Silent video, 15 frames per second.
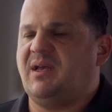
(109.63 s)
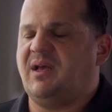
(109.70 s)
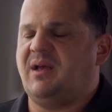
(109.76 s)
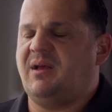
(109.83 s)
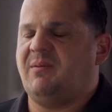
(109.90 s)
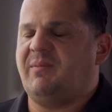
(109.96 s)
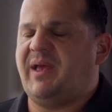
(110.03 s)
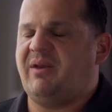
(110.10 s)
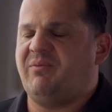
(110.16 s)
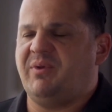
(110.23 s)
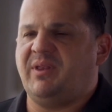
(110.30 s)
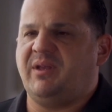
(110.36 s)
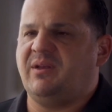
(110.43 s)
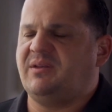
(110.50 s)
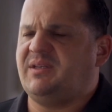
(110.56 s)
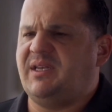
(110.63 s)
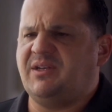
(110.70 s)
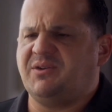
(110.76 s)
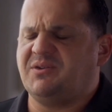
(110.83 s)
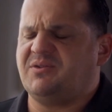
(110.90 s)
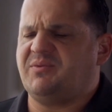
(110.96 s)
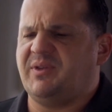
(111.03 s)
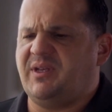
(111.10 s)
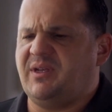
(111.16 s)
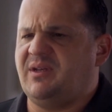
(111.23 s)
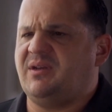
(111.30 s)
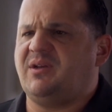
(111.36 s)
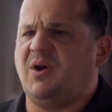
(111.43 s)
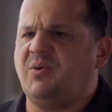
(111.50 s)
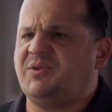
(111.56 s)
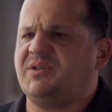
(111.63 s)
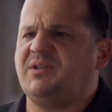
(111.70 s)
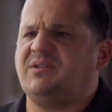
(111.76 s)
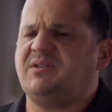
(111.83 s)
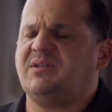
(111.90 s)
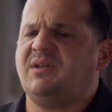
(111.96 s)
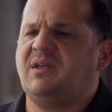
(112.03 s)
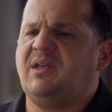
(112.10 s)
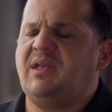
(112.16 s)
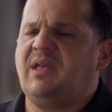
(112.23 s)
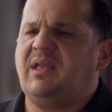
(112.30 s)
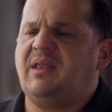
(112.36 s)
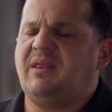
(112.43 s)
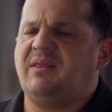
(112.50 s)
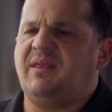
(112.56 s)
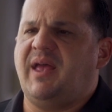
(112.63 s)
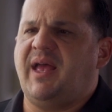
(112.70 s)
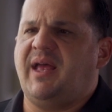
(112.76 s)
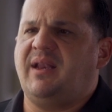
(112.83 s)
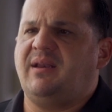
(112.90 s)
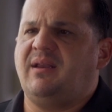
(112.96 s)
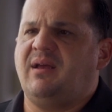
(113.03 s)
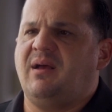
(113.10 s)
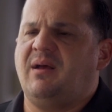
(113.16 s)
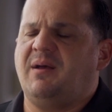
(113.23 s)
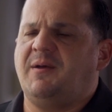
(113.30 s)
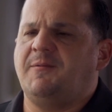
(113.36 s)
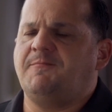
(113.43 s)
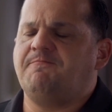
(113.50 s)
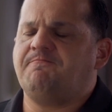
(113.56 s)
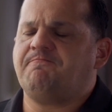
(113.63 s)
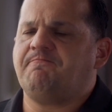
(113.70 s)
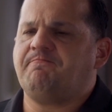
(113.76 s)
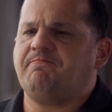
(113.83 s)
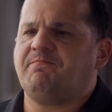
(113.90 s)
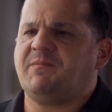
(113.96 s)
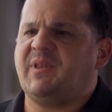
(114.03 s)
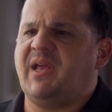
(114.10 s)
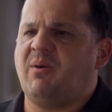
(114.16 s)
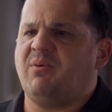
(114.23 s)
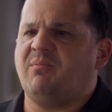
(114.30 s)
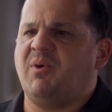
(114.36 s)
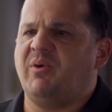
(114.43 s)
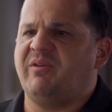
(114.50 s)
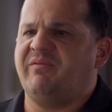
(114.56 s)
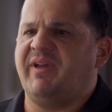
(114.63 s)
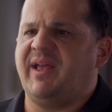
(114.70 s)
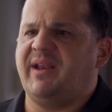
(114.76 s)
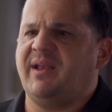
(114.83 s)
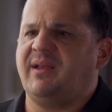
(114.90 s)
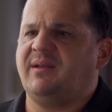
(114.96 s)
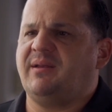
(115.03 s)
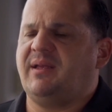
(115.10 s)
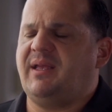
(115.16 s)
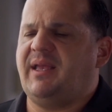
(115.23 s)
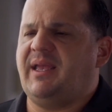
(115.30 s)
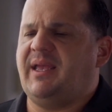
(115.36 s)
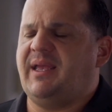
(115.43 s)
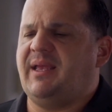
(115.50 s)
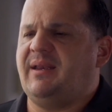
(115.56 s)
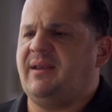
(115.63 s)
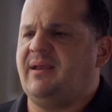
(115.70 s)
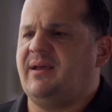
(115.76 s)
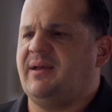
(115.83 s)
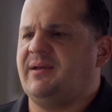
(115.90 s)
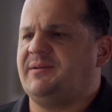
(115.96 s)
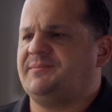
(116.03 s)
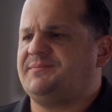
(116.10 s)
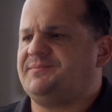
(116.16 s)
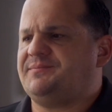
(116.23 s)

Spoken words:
Had really good teachers, really good coaches that were motivating and